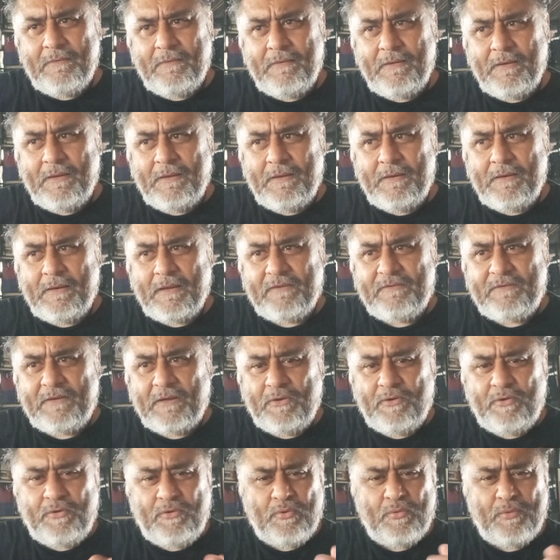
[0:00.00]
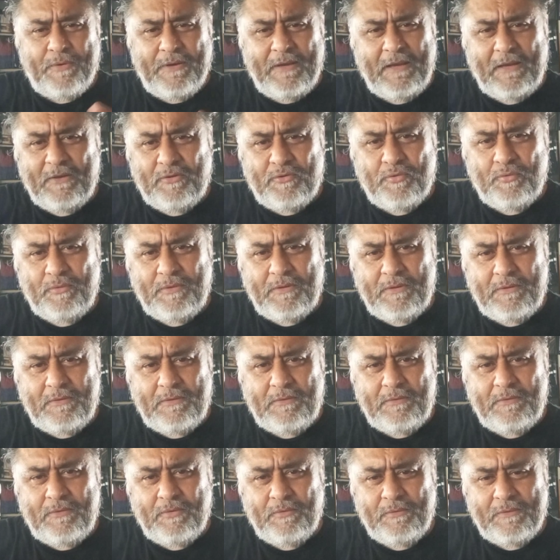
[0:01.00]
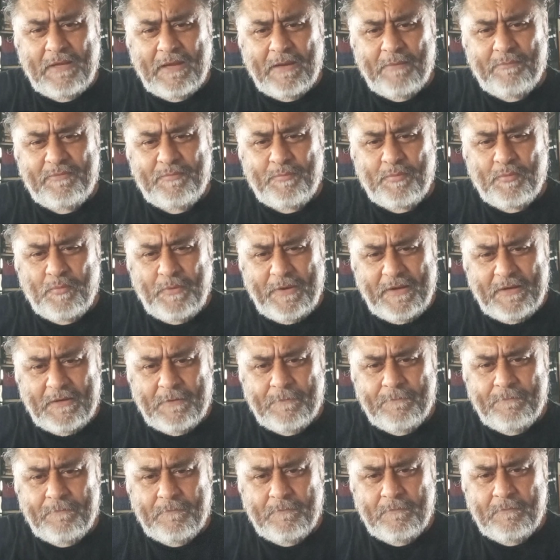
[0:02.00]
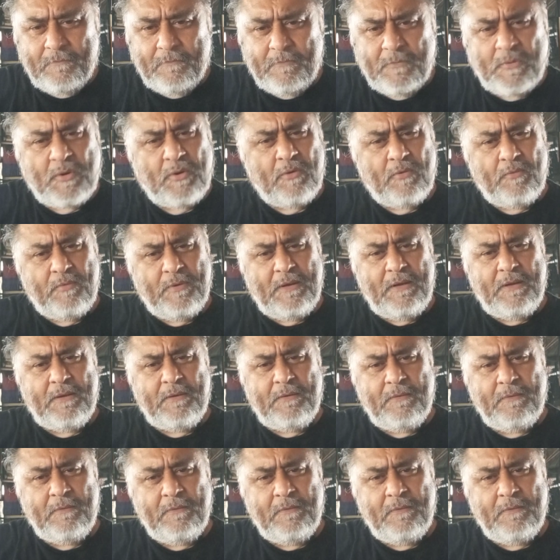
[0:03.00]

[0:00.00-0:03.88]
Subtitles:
and I tell you, you only need two times per week. Oh, really?